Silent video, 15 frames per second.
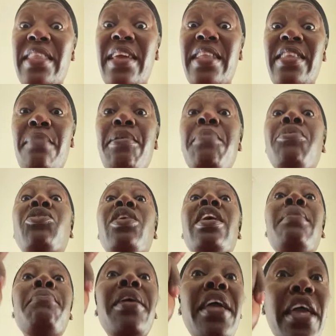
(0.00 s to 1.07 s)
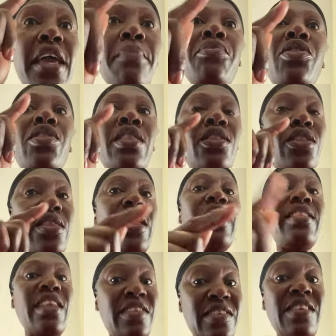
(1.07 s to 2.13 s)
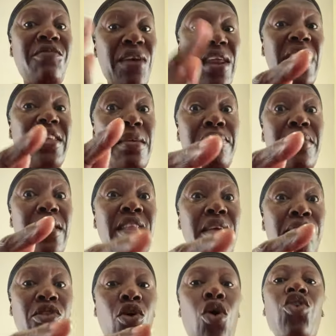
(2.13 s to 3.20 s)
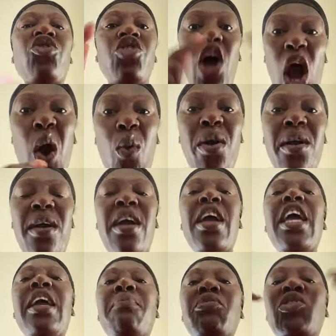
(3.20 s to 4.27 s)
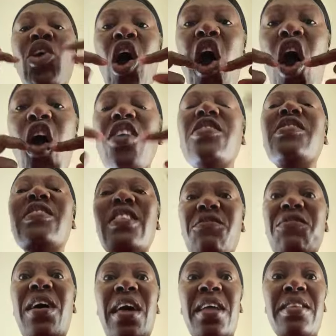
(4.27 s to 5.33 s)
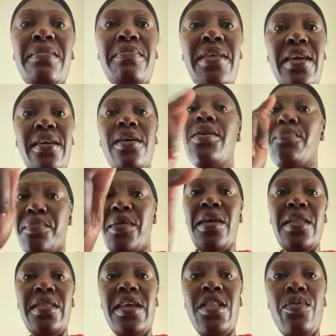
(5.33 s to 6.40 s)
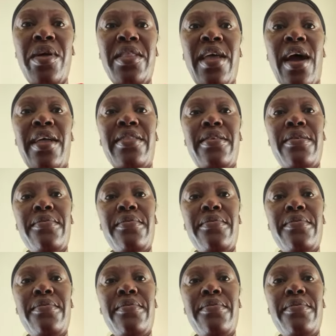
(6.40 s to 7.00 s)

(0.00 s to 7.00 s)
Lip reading: date him, it's stiffer than him tongue. No, him tongue stiffer than him dick. Deal with that.